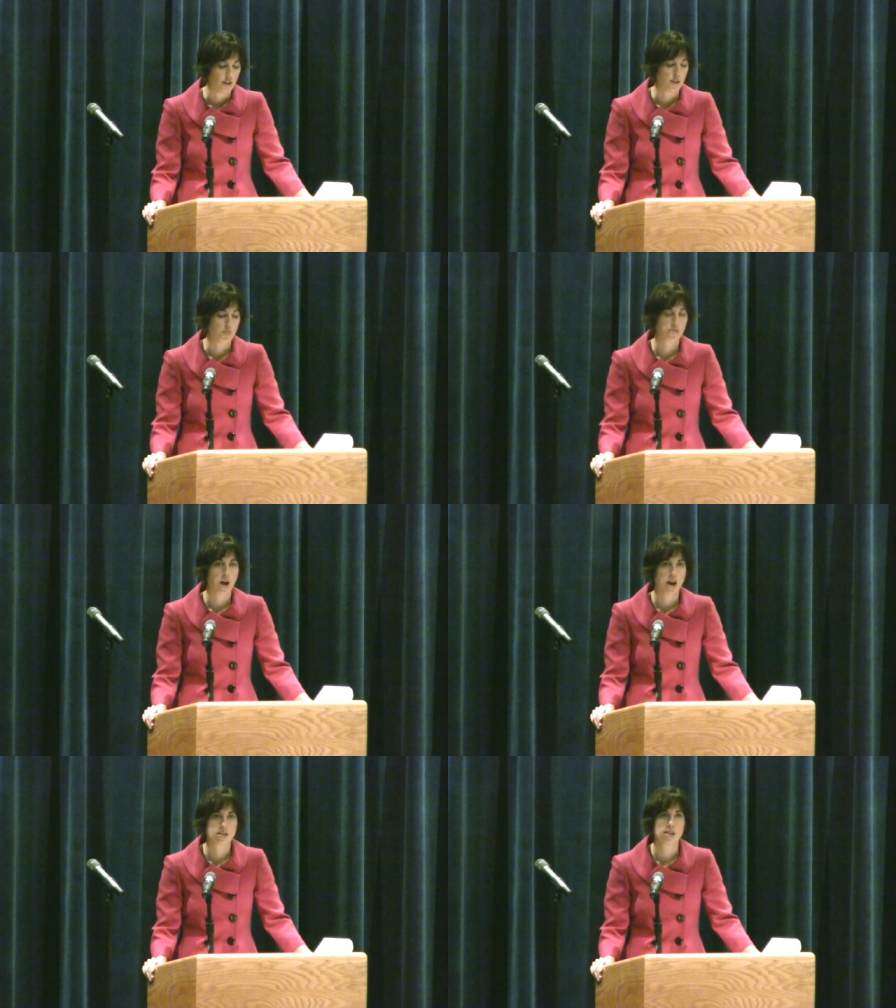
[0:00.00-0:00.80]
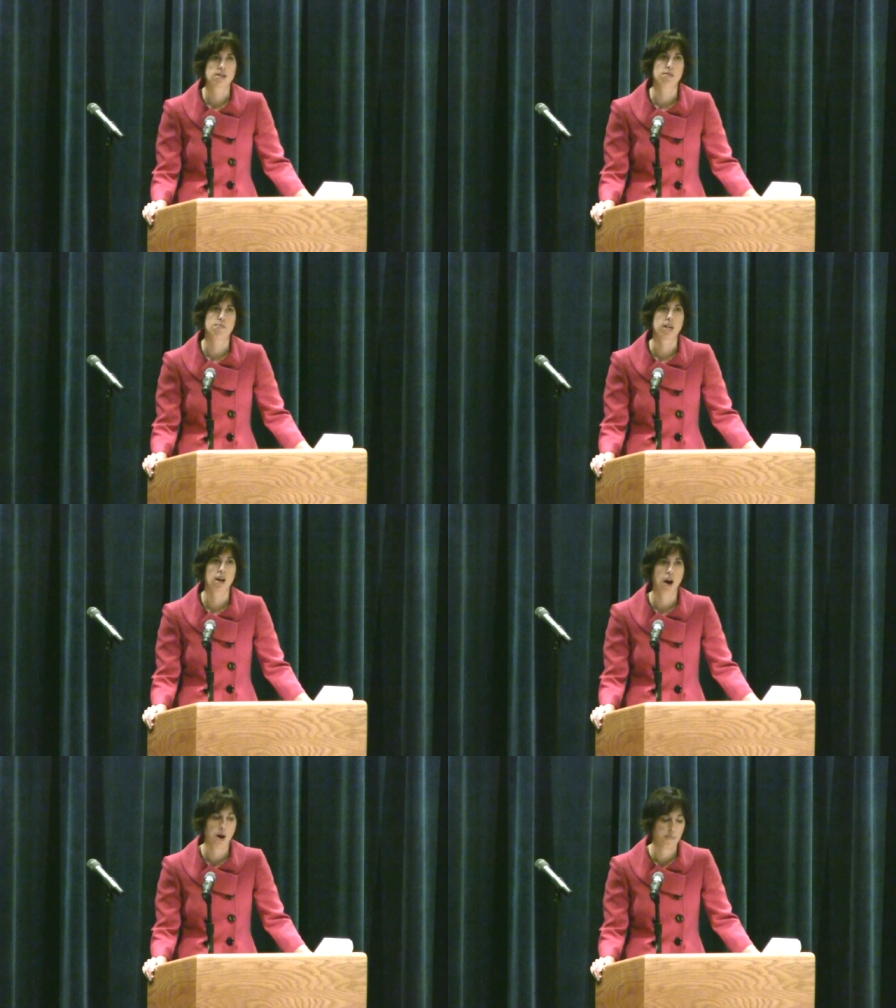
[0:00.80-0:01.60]
that the process of
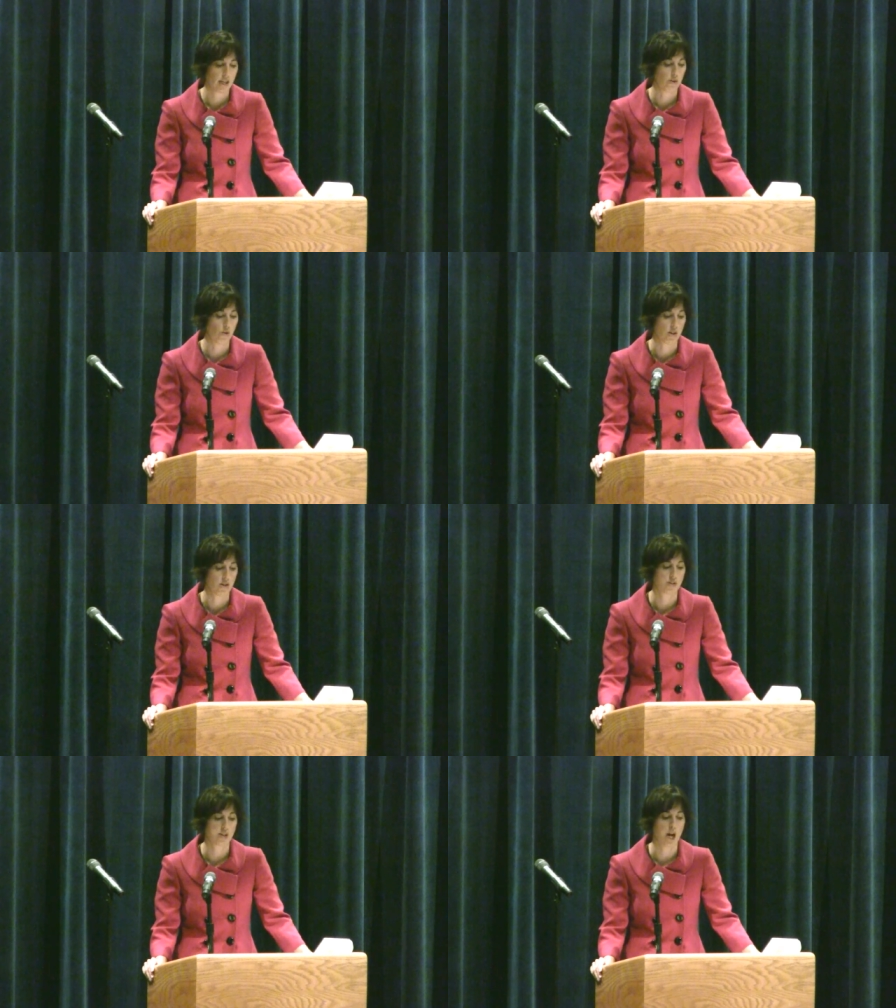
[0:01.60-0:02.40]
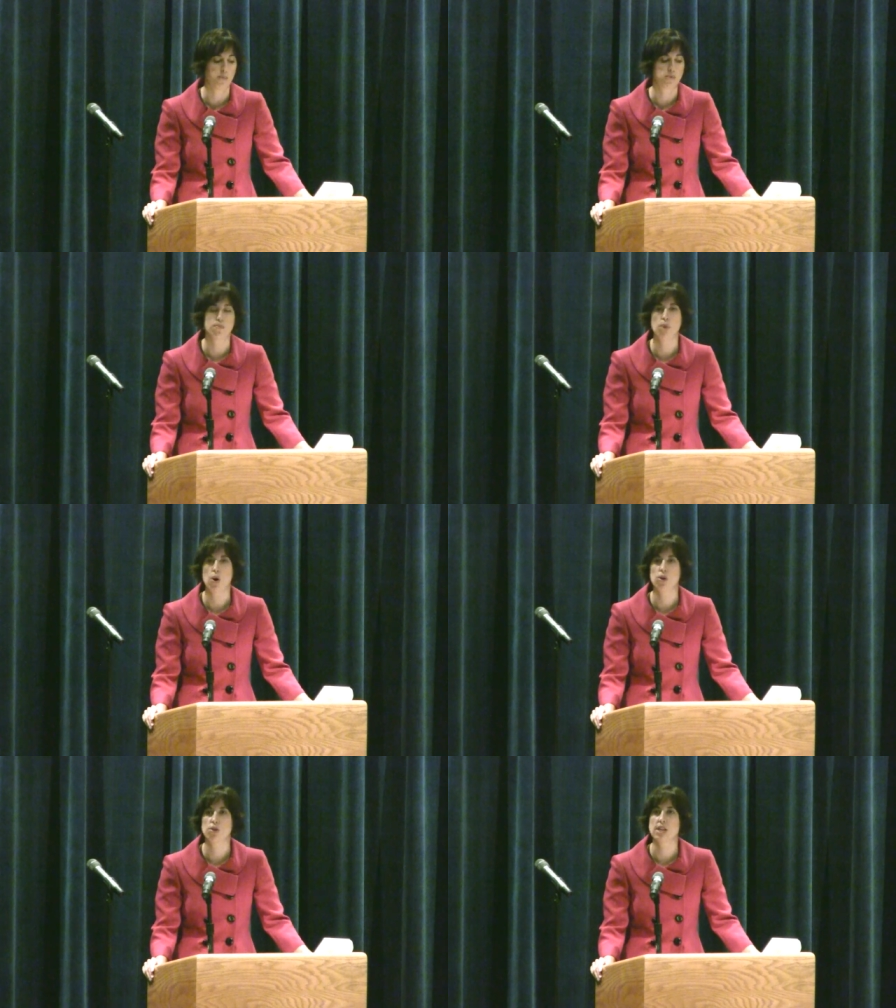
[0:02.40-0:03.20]
becoming lawyers helped
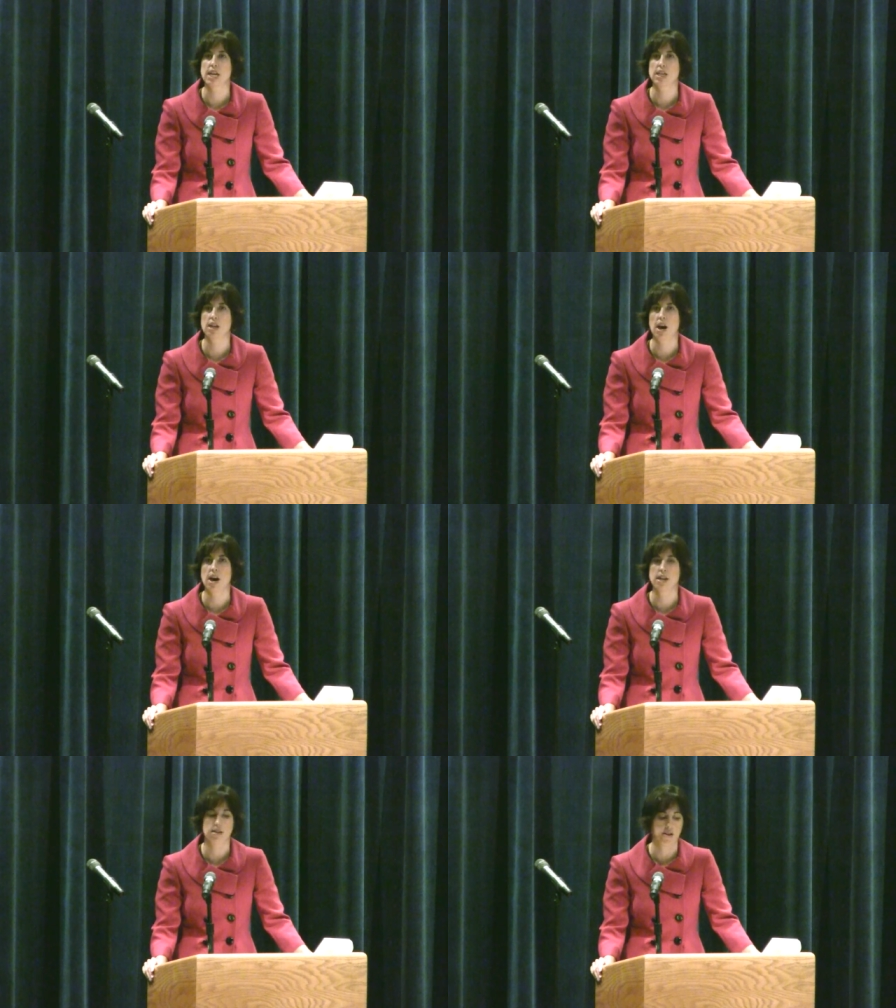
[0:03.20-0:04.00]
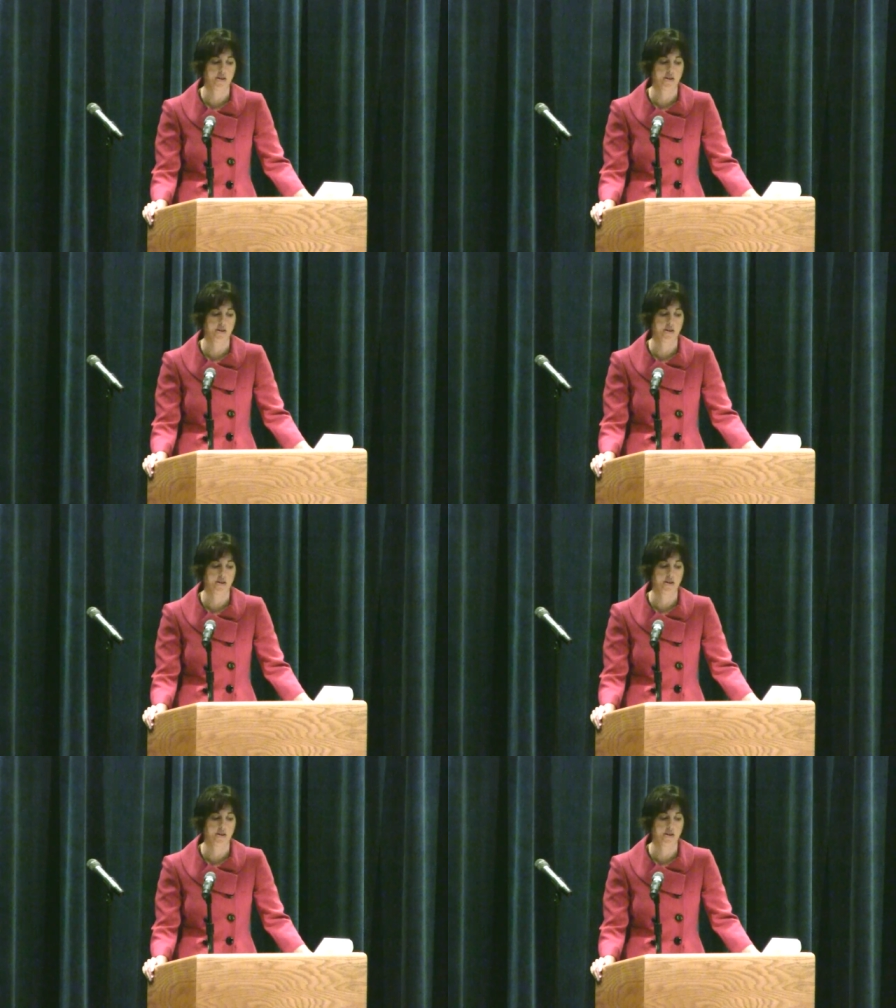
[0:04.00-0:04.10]
mold and guide